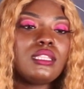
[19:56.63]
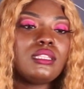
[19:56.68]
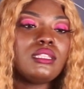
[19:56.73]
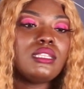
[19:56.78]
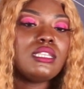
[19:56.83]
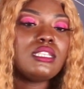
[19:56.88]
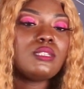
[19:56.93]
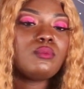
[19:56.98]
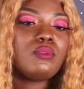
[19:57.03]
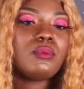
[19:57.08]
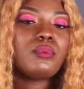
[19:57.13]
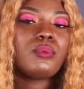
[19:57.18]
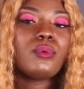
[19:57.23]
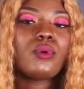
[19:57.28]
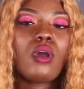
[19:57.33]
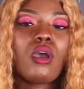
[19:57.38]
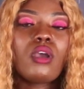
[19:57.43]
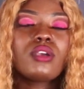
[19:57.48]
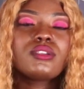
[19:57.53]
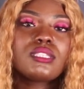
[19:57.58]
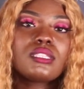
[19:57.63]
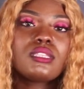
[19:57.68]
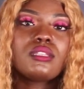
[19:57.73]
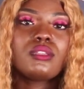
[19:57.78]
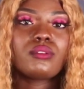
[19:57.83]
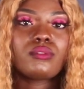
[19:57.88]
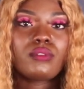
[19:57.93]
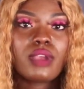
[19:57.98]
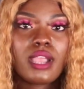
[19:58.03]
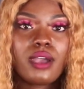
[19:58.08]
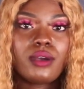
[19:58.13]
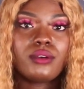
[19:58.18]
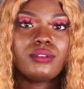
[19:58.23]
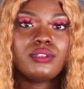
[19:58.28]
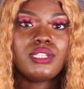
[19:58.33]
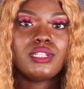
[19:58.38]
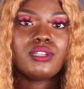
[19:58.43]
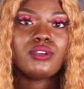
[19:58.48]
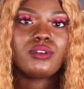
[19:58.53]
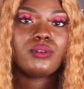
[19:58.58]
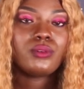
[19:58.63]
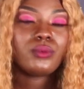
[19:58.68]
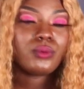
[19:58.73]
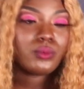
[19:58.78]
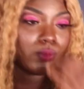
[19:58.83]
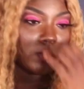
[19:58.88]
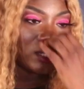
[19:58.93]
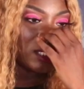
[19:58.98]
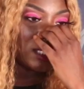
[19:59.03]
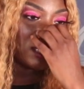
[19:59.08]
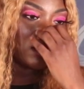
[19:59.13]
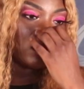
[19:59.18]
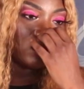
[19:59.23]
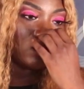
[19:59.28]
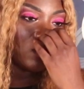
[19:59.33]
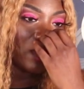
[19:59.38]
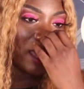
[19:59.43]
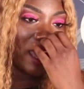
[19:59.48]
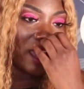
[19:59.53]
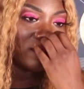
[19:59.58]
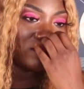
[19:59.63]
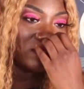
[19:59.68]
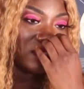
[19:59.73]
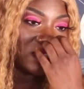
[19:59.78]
these people are still around, you know, we still do have